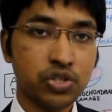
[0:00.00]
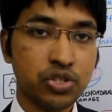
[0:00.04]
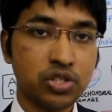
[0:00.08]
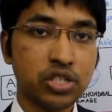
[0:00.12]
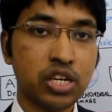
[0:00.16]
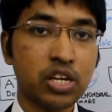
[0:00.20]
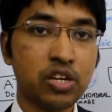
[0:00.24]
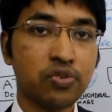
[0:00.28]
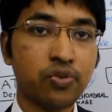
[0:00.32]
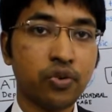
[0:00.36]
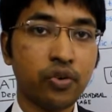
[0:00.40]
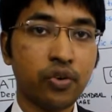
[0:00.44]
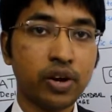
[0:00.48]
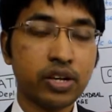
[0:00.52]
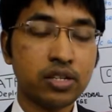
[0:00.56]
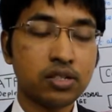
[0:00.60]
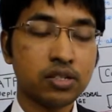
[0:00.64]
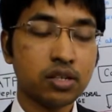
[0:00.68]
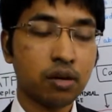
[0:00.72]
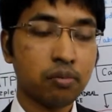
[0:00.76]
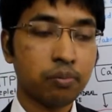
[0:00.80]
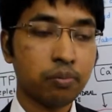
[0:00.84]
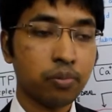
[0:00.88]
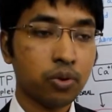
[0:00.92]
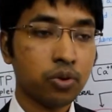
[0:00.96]
Say for
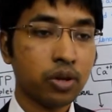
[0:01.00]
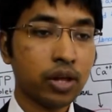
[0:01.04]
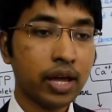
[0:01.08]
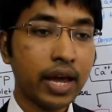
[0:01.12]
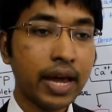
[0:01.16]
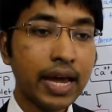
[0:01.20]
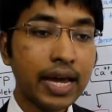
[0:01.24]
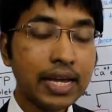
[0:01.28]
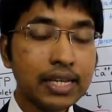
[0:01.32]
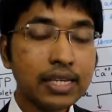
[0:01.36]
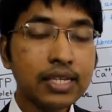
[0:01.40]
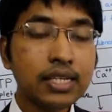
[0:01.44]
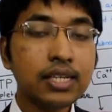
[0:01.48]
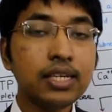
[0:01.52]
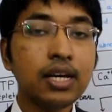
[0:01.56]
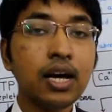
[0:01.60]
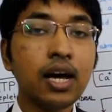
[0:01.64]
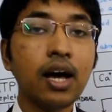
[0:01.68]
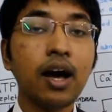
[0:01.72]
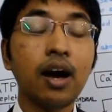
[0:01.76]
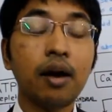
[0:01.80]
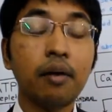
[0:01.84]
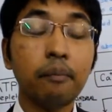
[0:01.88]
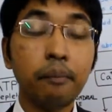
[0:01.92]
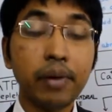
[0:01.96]
example, any
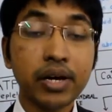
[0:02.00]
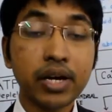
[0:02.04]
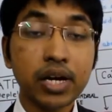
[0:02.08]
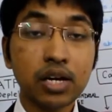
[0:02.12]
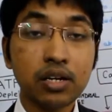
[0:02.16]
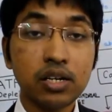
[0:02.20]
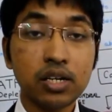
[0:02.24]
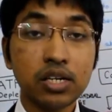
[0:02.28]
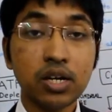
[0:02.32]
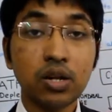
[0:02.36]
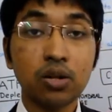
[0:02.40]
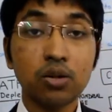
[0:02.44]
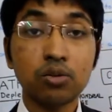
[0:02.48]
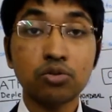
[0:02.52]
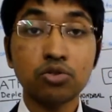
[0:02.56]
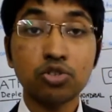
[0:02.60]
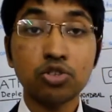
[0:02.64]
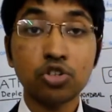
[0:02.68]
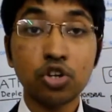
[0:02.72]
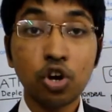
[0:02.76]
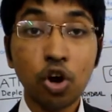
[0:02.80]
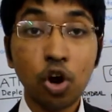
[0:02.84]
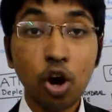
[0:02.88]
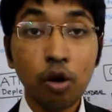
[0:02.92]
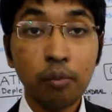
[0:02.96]
mechanical
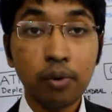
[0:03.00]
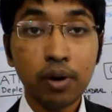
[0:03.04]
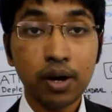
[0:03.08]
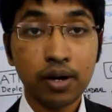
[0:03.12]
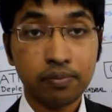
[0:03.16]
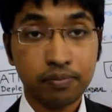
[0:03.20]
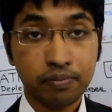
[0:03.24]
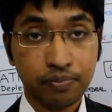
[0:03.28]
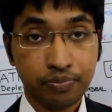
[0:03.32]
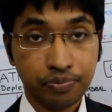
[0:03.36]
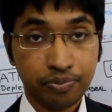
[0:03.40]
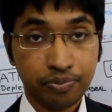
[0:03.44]
trauma,